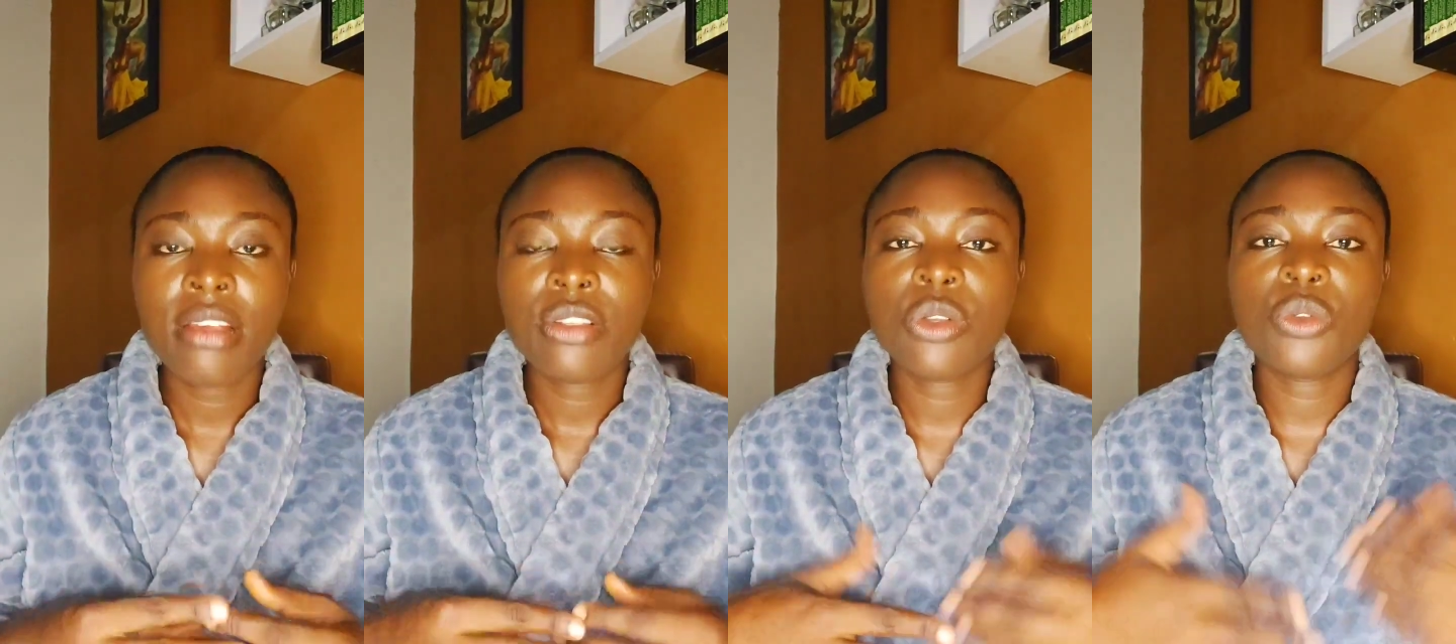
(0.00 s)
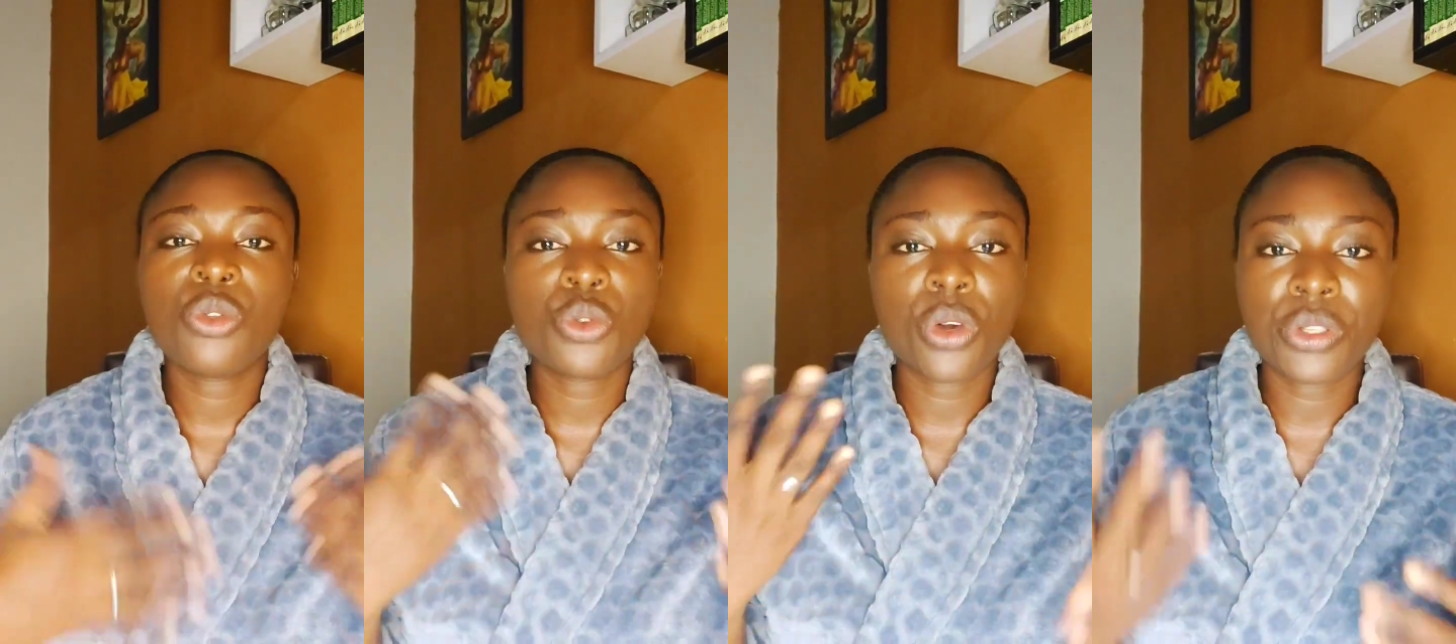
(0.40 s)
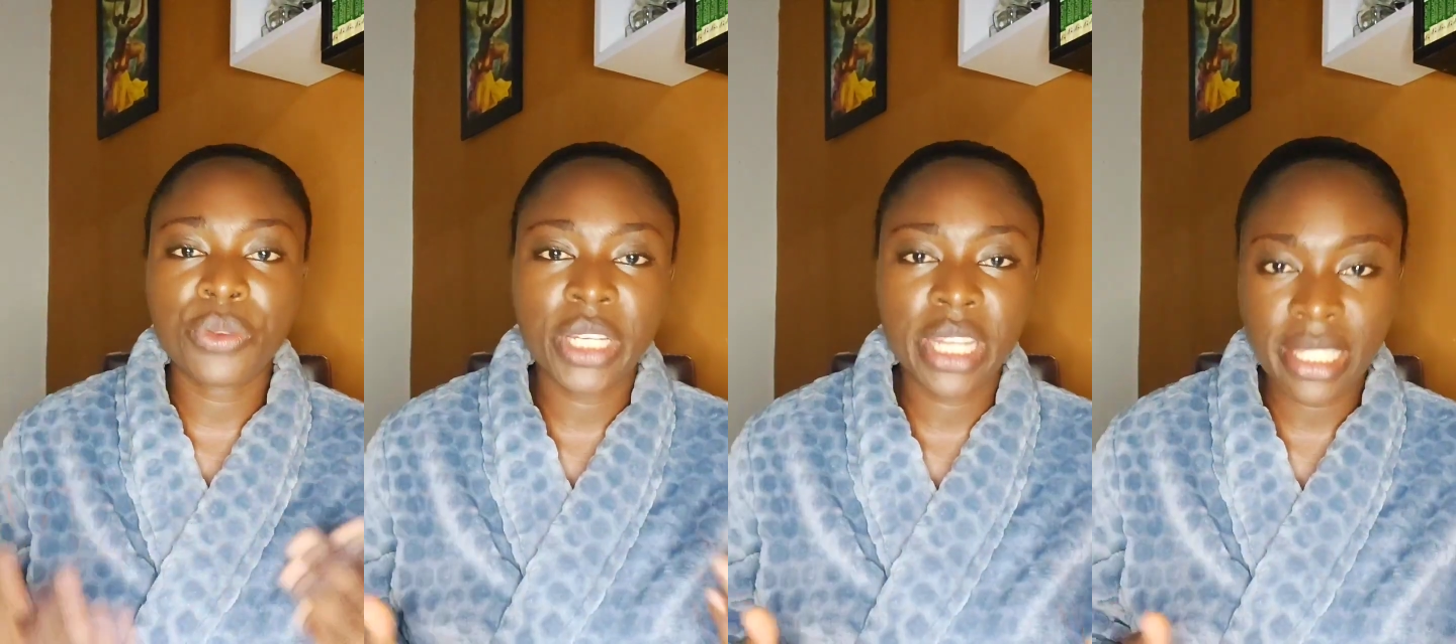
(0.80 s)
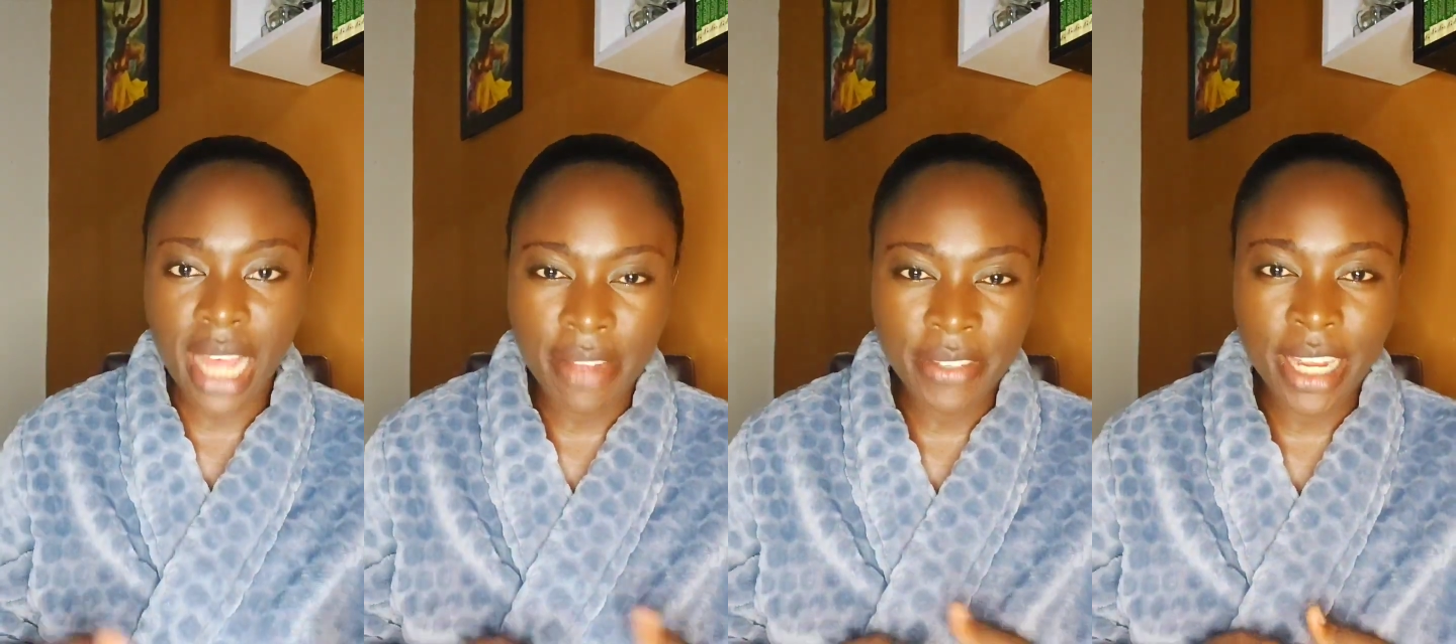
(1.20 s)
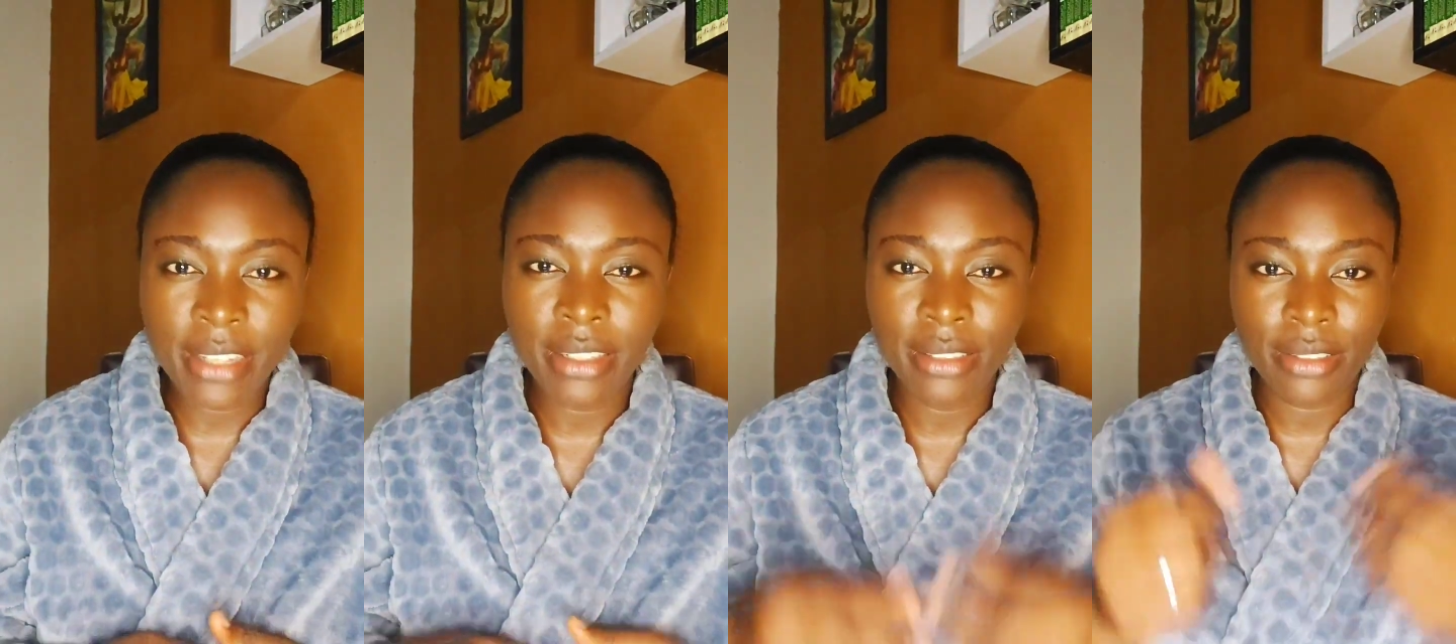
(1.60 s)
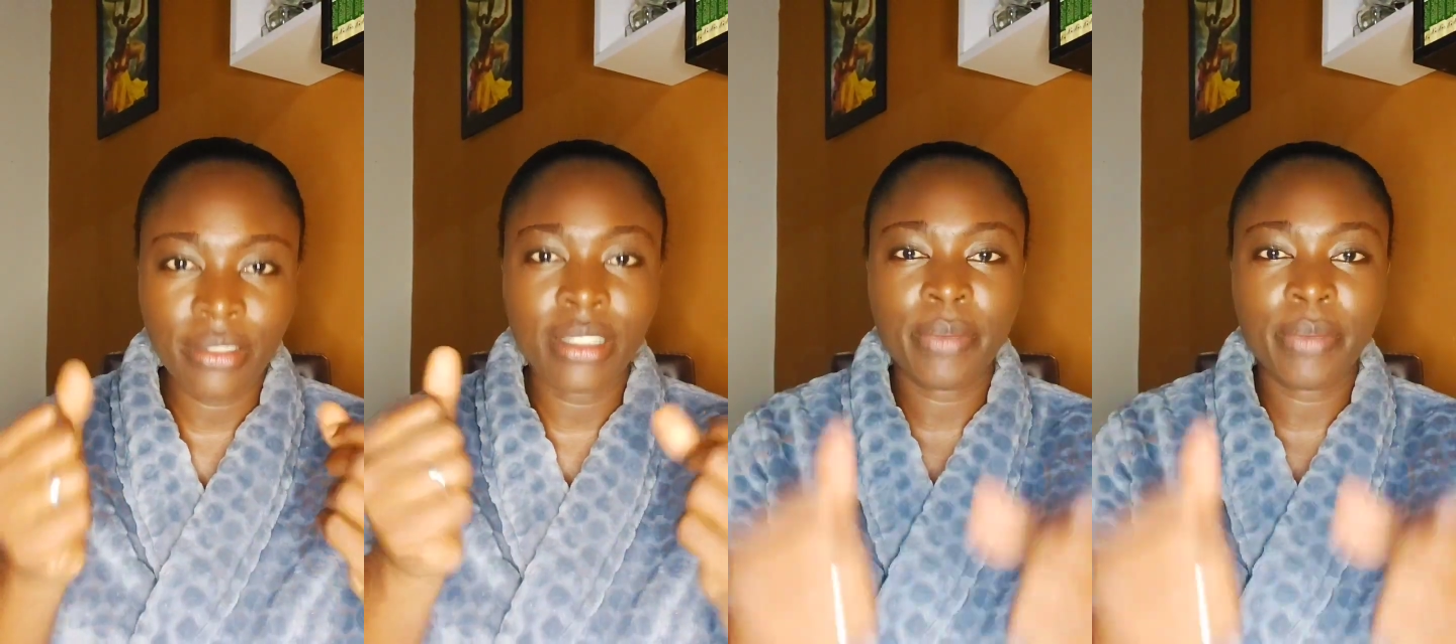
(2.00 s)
So 2 or 3 days after the